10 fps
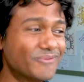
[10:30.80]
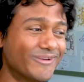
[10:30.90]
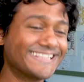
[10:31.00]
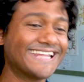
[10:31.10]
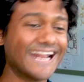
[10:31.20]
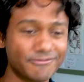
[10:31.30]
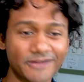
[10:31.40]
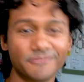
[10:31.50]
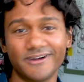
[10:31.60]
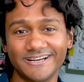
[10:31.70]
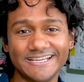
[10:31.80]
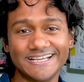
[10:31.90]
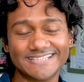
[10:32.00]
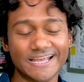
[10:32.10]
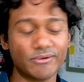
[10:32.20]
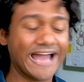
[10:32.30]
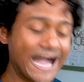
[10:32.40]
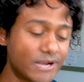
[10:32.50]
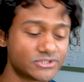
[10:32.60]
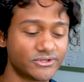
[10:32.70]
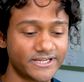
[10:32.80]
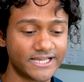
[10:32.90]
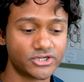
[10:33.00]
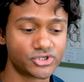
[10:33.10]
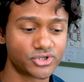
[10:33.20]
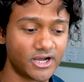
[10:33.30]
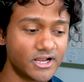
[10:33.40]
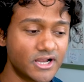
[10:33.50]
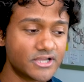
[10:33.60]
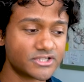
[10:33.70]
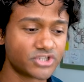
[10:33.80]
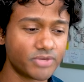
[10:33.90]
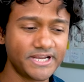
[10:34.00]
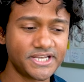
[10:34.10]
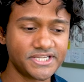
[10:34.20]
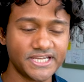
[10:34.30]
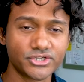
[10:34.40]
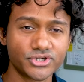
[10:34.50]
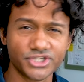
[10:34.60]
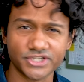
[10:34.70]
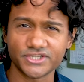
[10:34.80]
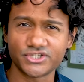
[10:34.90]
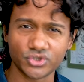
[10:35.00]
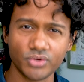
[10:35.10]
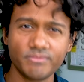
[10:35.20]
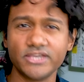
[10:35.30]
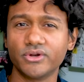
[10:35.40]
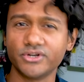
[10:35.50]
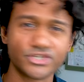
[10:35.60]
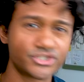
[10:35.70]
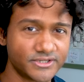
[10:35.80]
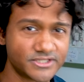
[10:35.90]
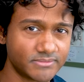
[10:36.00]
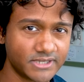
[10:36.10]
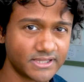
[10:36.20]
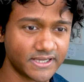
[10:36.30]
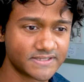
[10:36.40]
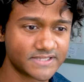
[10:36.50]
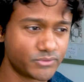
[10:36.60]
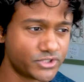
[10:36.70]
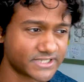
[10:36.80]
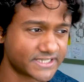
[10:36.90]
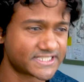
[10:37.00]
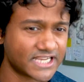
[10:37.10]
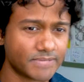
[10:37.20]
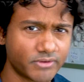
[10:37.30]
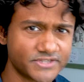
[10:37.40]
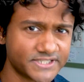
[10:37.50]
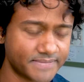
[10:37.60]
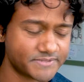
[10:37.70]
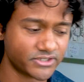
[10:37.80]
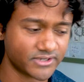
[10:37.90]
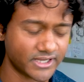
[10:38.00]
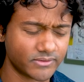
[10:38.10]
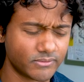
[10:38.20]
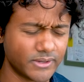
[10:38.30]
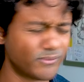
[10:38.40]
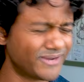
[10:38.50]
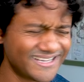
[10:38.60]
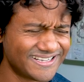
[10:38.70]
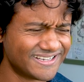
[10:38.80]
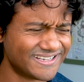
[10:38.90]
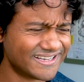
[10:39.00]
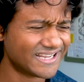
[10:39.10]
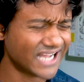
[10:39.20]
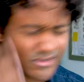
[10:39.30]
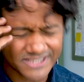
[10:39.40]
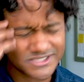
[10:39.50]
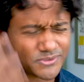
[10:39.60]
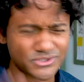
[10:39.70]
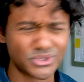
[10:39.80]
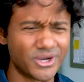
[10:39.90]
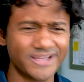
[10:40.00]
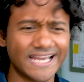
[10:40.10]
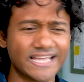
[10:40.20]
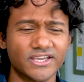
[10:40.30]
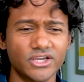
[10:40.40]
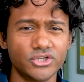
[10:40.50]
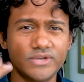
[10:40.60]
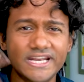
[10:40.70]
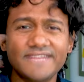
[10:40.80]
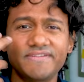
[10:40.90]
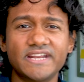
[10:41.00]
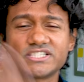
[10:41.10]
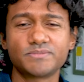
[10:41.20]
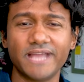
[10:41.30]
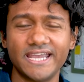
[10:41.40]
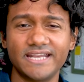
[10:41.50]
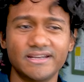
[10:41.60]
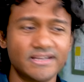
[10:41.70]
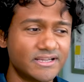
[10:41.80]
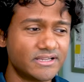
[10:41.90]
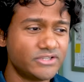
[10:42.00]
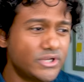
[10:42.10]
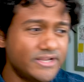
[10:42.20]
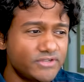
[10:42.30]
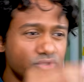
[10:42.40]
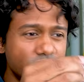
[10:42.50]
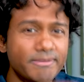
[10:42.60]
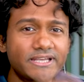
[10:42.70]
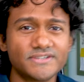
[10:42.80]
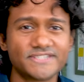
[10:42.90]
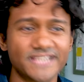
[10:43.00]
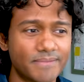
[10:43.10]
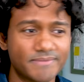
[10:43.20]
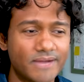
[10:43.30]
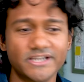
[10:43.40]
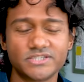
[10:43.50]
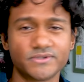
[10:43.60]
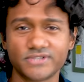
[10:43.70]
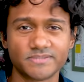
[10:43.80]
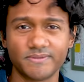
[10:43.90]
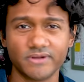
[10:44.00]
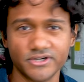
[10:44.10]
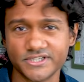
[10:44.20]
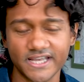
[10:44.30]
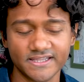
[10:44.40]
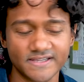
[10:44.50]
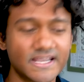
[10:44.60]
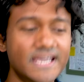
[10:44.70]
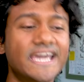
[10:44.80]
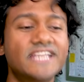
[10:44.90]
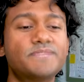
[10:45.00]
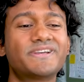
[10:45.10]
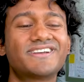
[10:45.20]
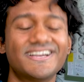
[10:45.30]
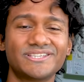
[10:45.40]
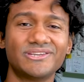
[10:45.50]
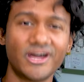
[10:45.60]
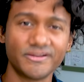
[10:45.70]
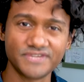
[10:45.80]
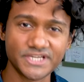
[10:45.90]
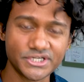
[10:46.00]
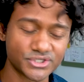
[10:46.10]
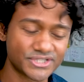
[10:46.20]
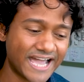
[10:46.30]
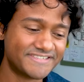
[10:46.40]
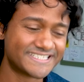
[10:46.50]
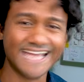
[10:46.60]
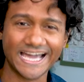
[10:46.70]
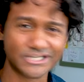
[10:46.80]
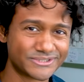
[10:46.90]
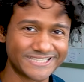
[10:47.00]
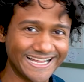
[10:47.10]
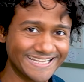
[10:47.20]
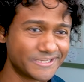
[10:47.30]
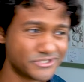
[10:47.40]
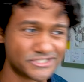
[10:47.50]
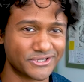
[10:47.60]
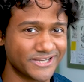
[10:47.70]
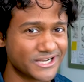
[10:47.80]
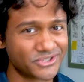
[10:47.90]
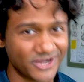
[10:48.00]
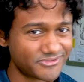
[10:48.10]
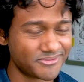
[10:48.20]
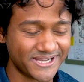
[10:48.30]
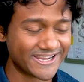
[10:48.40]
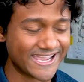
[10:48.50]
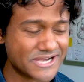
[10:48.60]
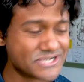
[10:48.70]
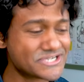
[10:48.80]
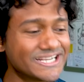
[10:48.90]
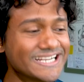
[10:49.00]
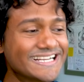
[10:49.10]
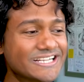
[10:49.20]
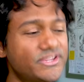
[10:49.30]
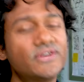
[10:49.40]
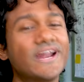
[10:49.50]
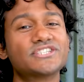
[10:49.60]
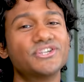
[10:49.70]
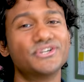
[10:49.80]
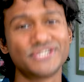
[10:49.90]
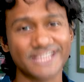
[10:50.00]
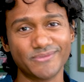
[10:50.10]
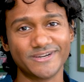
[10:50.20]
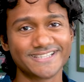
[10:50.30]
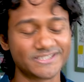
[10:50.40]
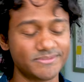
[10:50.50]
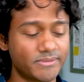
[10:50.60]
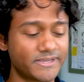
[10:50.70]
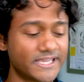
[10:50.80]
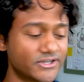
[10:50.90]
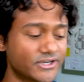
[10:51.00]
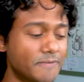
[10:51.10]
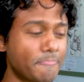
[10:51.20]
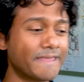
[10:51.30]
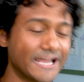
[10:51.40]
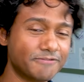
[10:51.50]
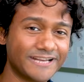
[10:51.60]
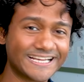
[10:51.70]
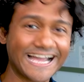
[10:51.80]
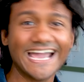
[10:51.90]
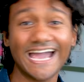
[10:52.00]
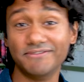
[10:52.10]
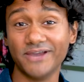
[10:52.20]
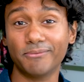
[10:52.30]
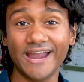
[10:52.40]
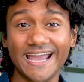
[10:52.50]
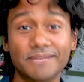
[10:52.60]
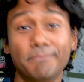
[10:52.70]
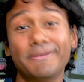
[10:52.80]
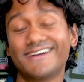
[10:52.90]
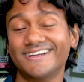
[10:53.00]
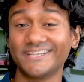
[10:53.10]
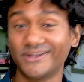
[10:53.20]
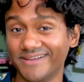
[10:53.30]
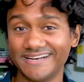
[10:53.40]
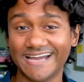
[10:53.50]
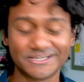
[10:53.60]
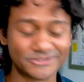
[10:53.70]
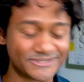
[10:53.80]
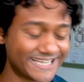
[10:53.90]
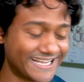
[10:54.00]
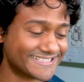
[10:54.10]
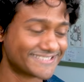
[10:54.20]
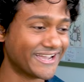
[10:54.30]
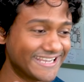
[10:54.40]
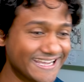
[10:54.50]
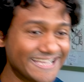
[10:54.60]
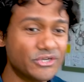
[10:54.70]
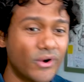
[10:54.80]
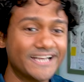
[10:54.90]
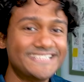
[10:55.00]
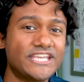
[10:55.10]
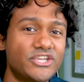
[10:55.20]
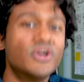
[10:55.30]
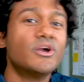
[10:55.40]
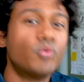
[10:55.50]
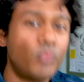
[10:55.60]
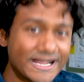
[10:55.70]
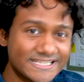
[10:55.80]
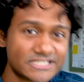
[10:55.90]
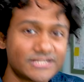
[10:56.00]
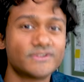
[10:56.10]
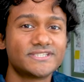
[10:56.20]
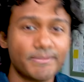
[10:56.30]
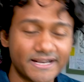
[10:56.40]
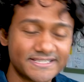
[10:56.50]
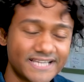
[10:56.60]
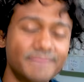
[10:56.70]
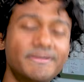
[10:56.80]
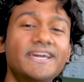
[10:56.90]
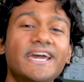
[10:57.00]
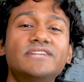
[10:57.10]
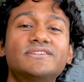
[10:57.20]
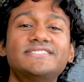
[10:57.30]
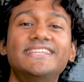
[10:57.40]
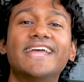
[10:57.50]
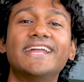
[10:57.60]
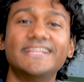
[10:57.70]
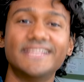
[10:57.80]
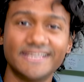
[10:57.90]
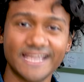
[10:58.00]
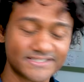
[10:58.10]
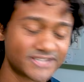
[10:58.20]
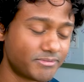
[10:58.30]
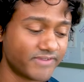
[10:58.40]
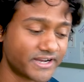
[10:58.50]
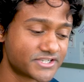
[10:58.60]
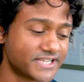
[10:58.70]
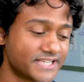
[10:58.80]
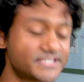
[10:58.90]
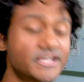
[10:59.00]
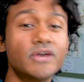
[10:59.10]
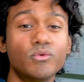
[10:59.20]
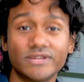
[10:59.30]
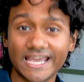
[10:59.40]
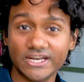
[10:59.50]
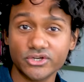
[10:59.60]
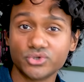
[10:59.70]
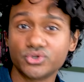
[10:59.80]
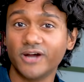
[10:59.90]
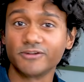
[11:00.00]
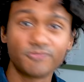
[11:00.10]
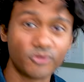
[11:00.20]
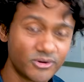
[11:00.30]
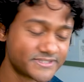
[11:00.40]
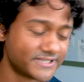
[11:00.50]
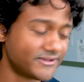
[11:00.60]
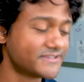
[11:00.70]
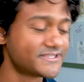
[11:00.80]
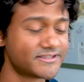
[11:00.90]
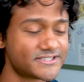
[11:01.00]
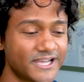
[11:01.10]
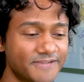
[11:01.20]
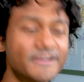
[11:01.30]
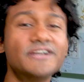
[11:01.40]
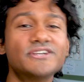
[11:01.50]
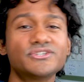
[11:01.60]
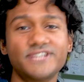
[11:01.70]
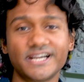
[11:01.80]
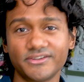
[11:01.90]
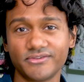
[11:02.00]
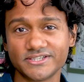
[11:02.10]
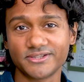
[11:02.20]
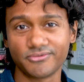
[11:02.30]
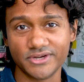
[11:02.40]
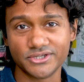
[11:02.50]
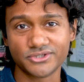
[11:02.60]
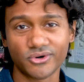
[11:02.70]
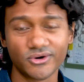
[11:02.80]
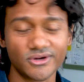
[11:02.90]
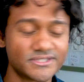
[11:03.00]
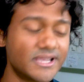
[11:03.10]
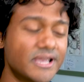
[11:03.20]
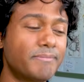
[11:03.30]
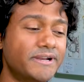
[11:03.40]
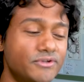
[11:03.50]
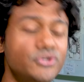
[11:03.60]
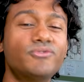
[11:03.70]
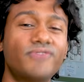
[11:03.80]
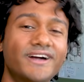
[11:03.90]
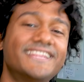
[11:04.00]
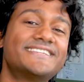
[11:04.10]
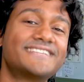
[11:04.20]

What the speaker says: One thing that I found funny is that when I was learning how to draw, so many teachers just assumed that you understood so many things. They would just like skip over steps and you're like, wait, what? How am I supposed to draw that? Like, you didn't even explain. You didn't even do the middle step. How am I supposed to understand this? And it's because a lot of teachers have this natural talent. They were just good at drawing from a young age. So they don't actually understand what it's like to be a beginner. And I feel like I have the upper hand because I don't have a natural talent. So I know how to take you one slow step at a time. And you'll see that in the next couple of exercises, we'll get into drawing forms and all this other stuff. So check out the rest of the free tutorials. But if you do find that this